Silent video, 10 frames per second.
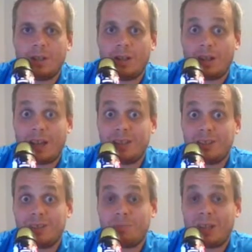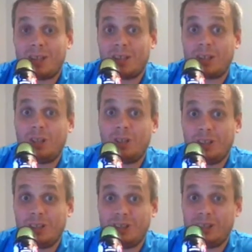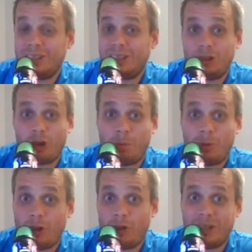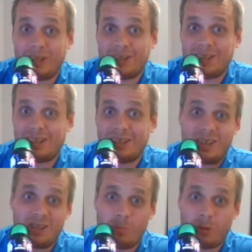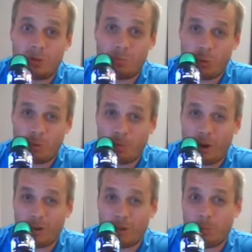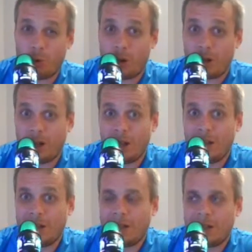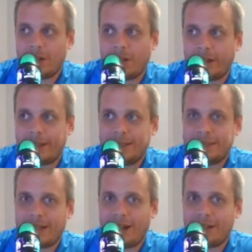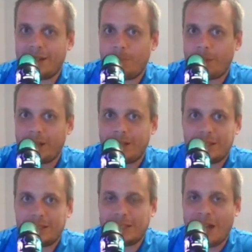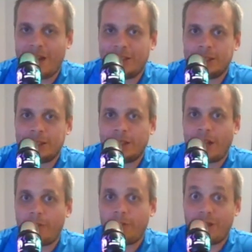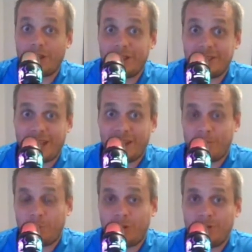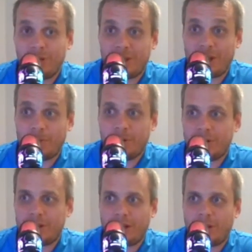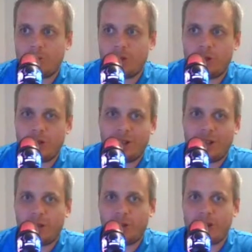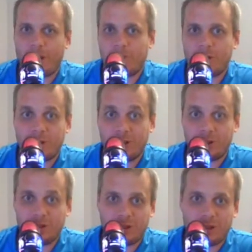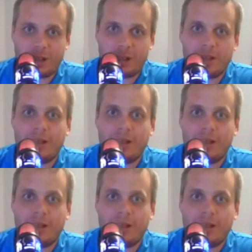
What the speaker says: Keynes is making it clear. He's dropping all the hints that this is the most important part of the book. Like, he's tying it back into everything he said in previous chapters, and I'm sure in other chapters he'll just like